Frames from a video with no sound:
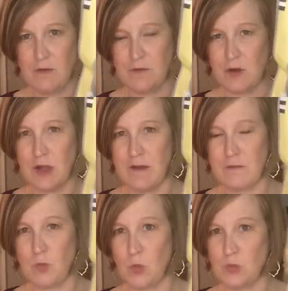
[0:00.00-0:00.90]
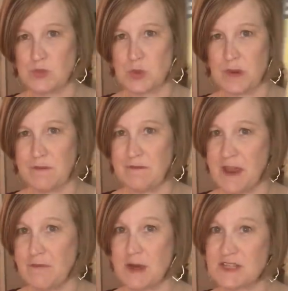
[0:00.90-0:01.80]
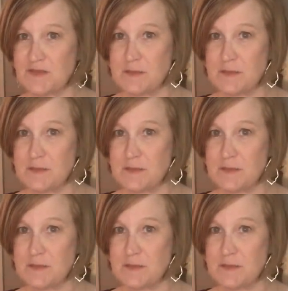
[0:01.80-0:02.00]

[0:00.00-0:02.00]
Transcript: full of sort of favorites from